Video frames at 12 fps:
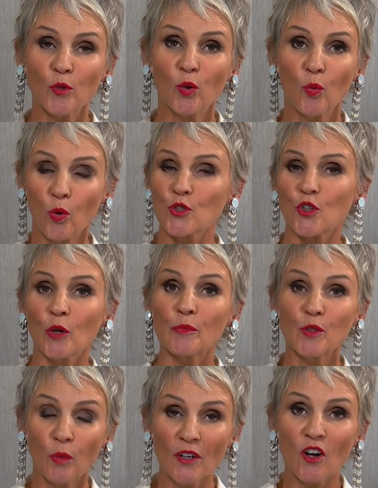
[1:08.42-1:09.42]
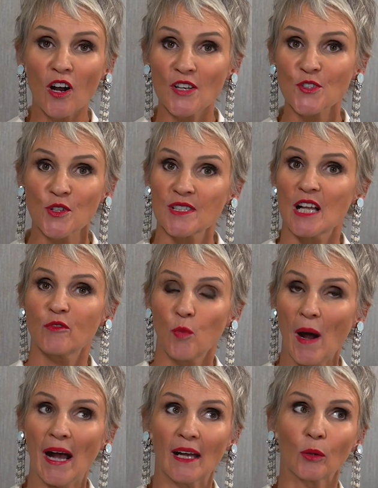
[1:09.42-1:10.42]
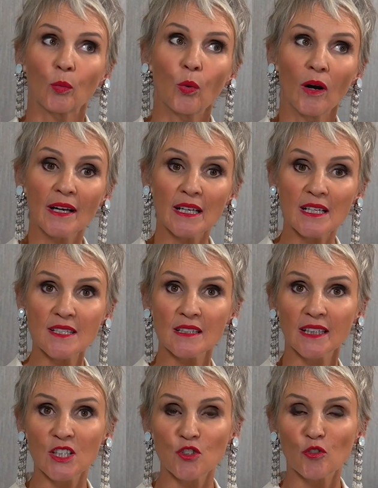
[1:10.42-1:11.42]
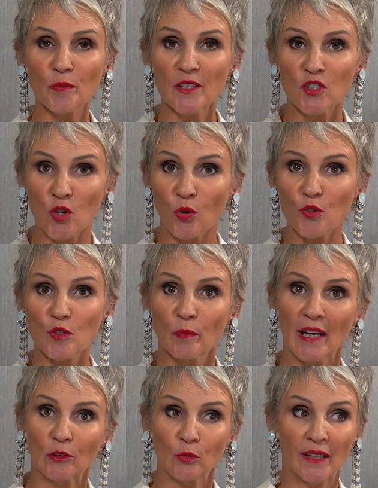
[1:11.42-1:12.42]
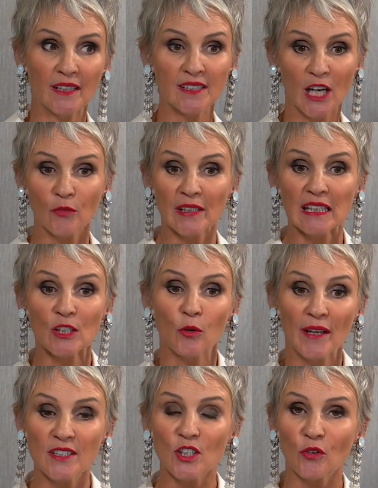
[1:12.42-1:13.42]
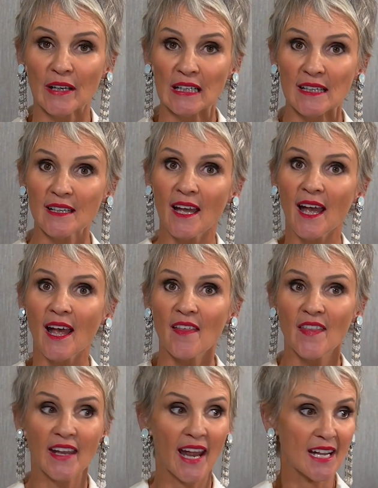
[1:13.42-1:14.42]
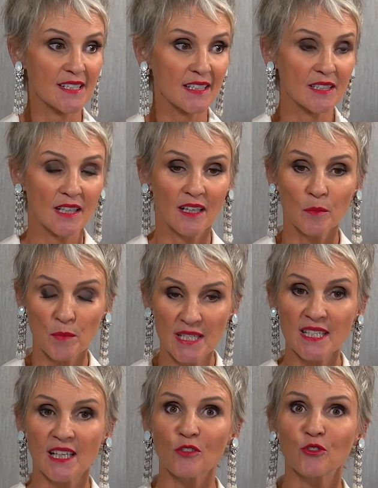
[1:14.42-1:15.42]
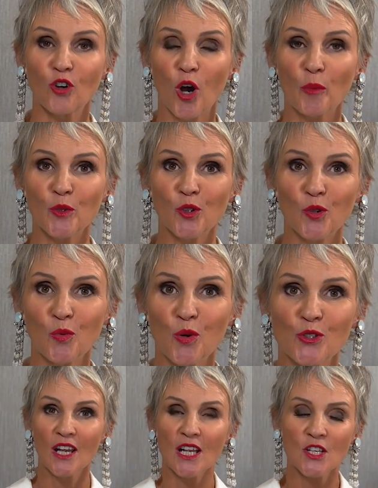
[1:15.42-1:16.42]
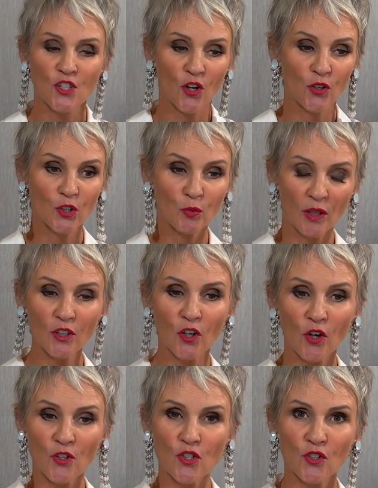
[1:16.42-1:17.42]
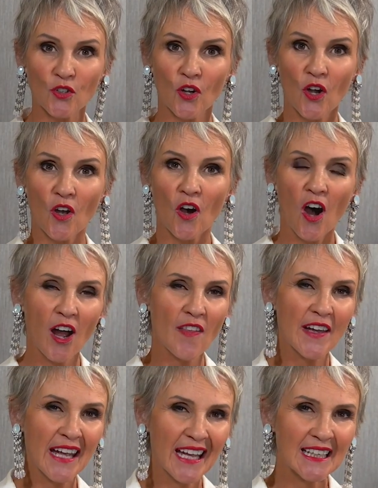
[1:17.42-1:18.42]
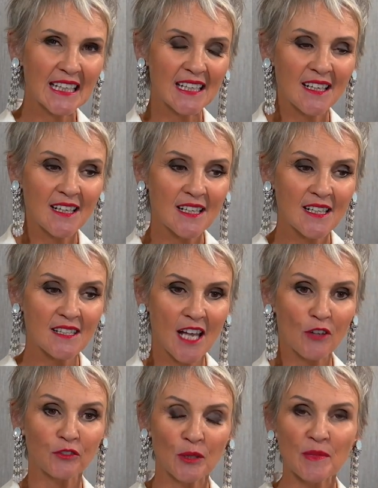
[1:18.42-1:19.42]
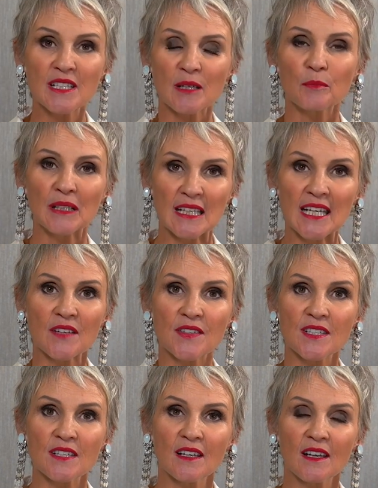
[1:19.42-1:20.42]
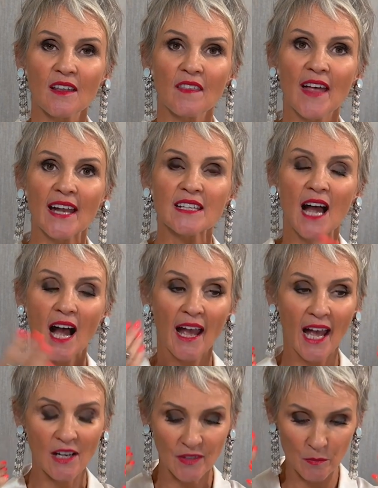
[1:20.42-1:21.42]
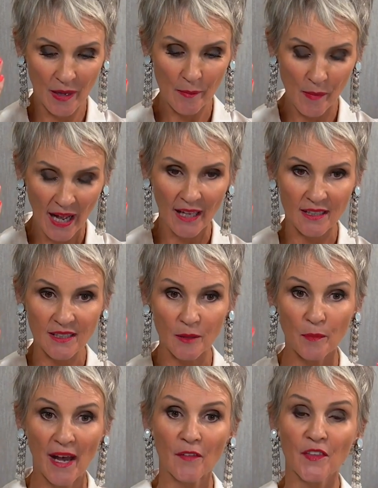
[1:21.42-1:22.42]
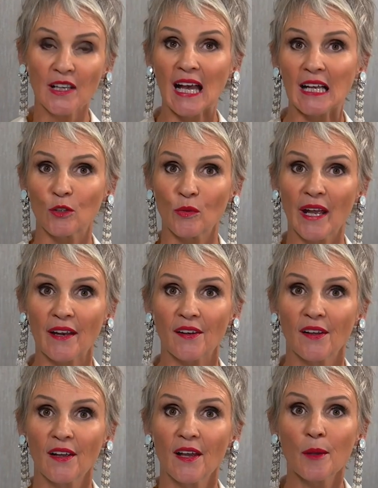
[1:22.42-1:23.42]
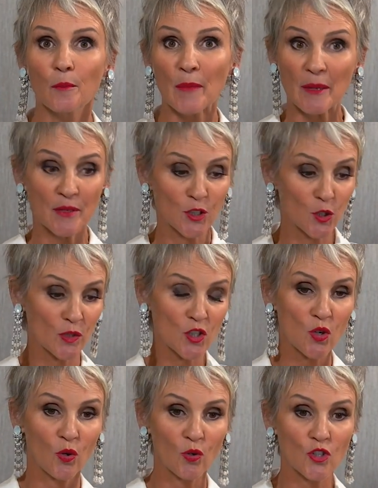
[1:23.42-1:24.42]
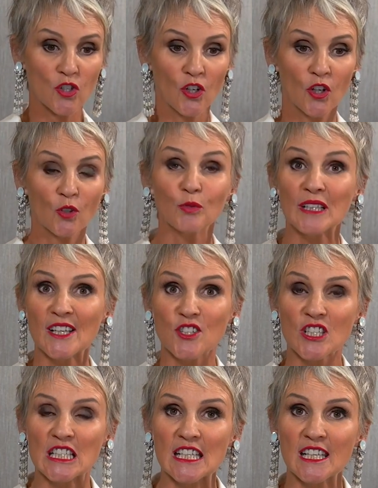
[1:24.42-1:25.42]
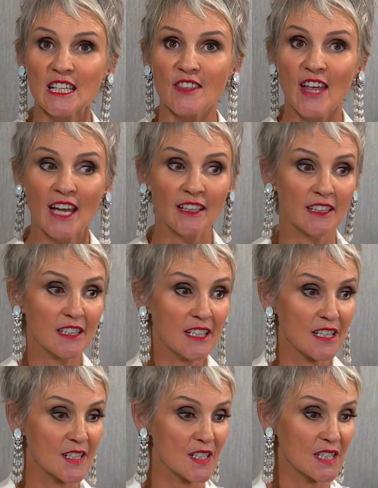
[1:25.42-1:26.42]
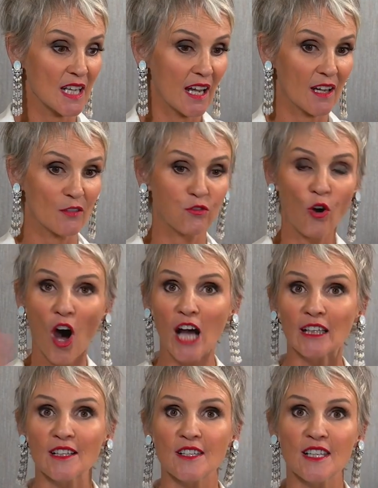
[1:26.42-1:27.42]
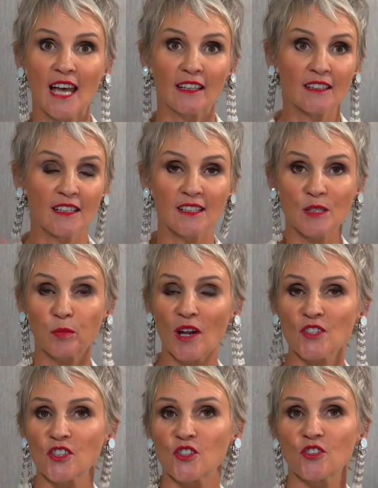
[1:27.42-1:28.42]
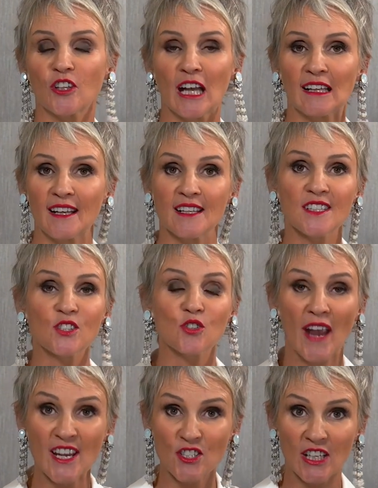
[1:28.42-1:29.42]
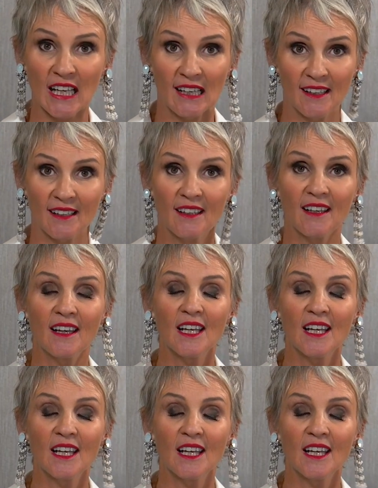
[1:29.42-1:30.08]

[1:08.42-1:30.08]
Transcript: from your wardrobe, you want to ask yourself why. What is it that you've been taught about red, directly or indirectly, that has it missing from your wardrobe? So you want to go to, are there any self-limiting beliefs that I have in my mind about the color red? Maybe you were taught religiously that it is for harlots, and it's a prostitute color, and it's a trashy color.